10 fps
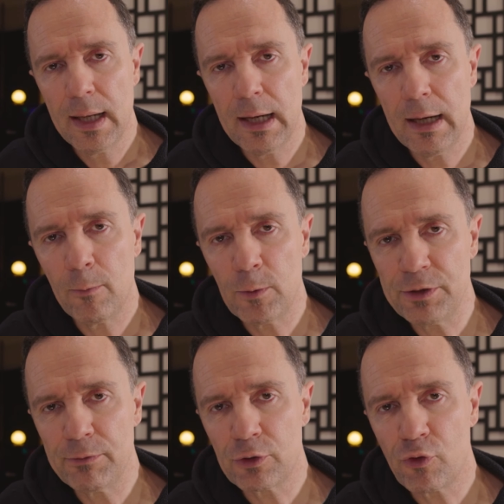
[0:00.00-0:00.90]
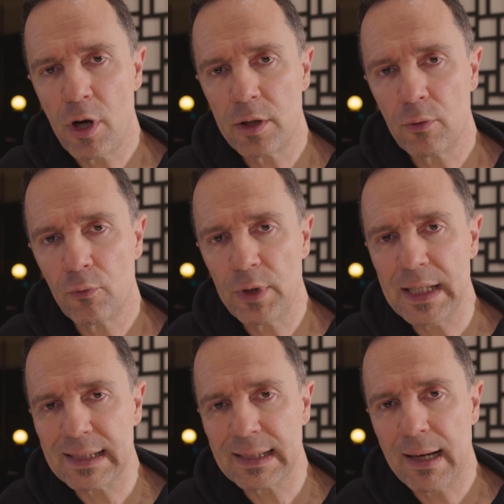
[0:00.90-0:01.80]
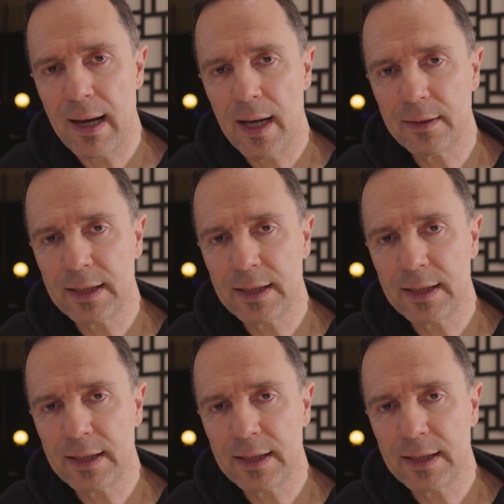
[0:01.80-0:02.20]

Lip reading: when she was trying to restart,